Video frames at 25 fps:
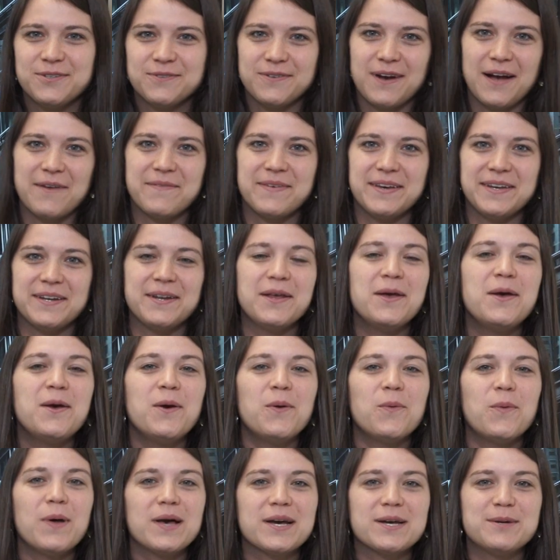Robin.
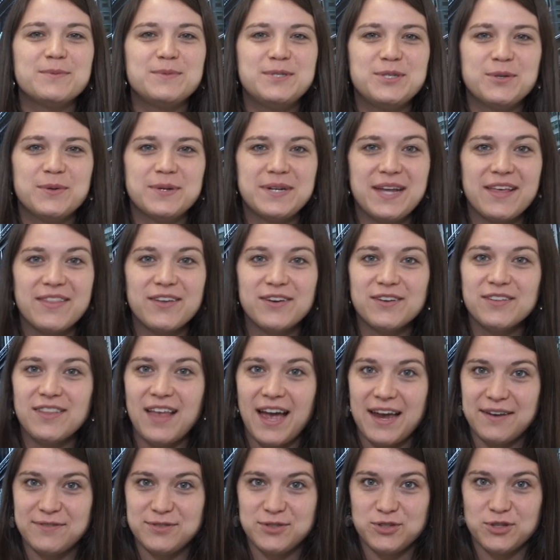Welcome to another
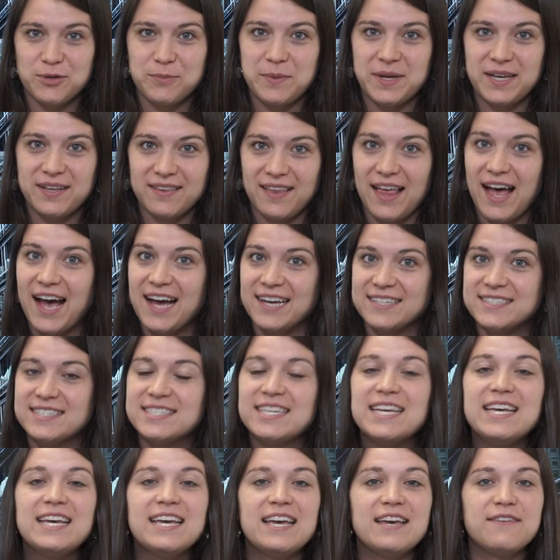live streaming class.
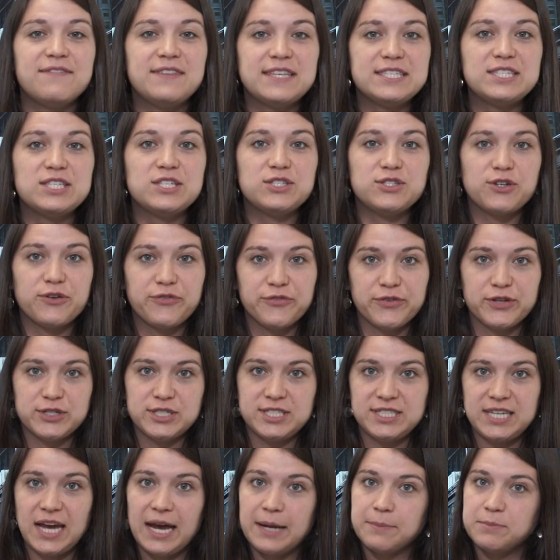If this is your
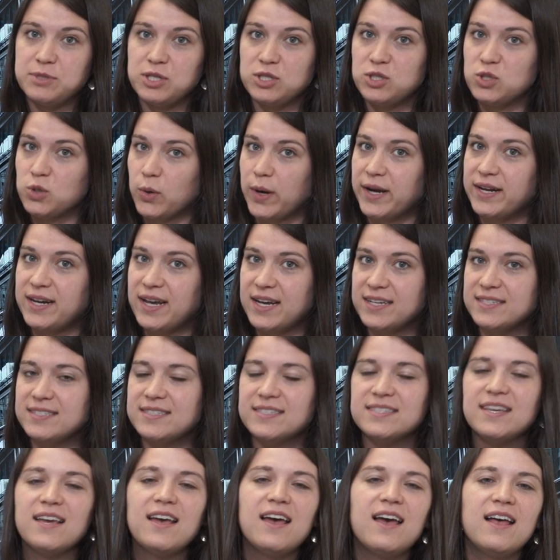first time to join
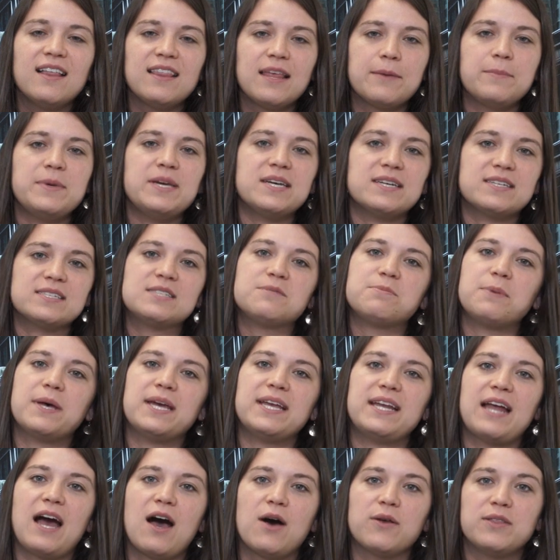us, let me
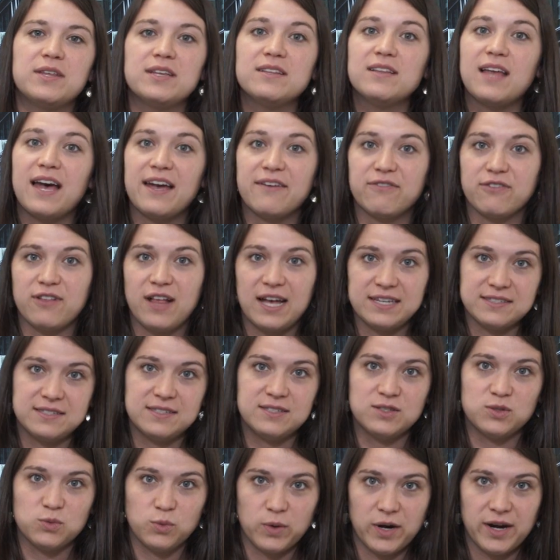explain how the live
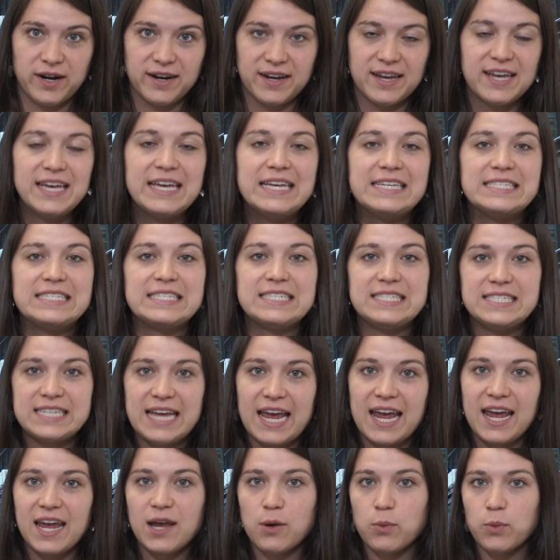classes work.
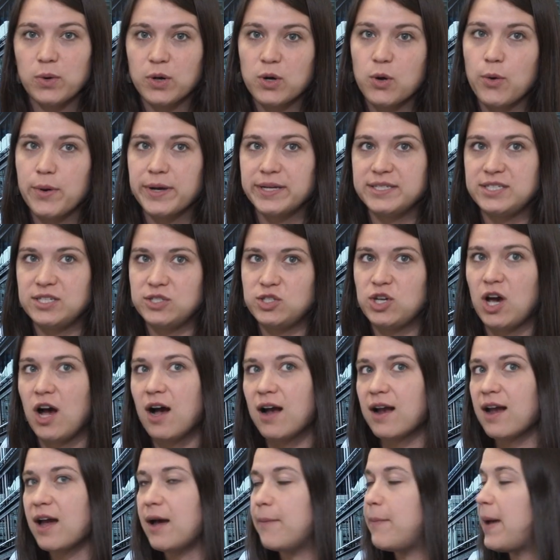Today, we're going to
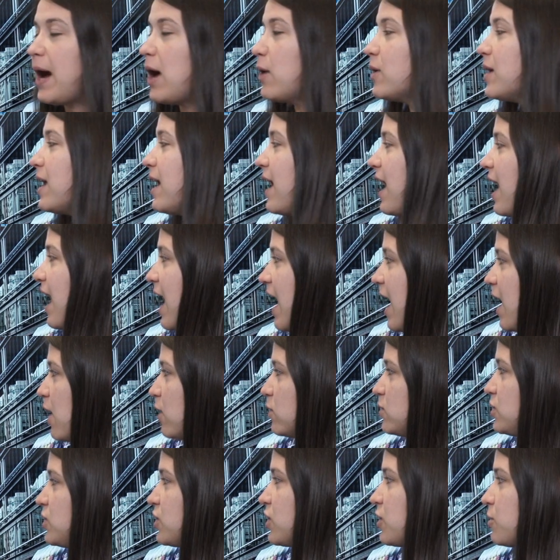talk about how
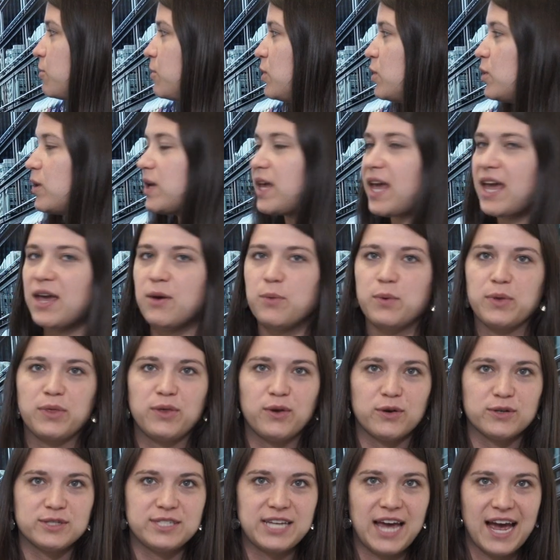to communicate with
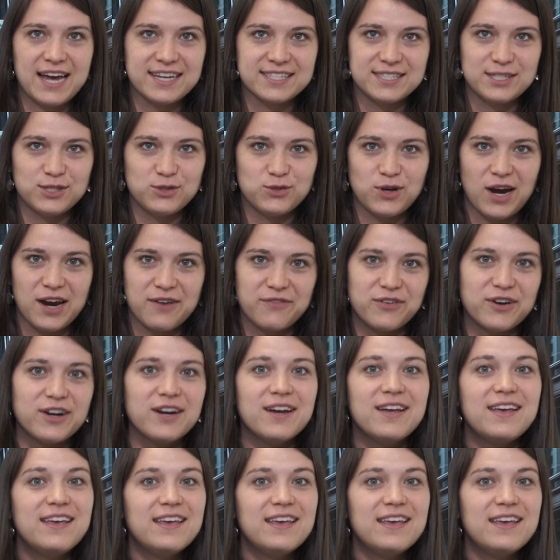your taxi driver